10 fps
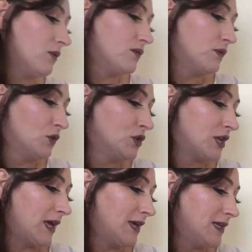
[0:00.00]
there was 4
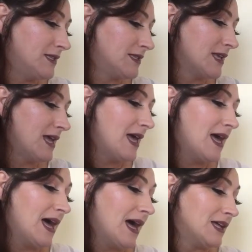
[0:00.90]
shades:
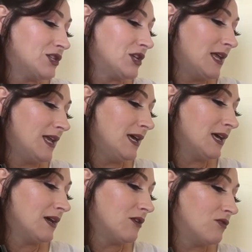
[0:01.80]

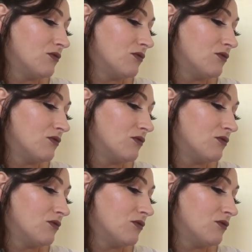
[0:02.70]
Angelic,